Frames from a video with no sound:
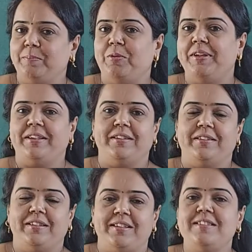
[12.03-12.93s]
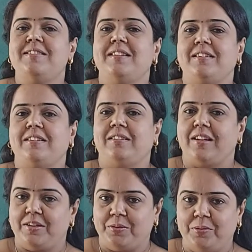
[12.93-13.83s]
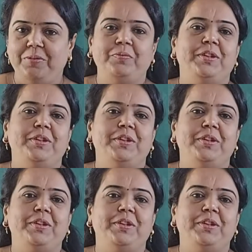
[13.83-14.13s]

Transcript: poet is unknown.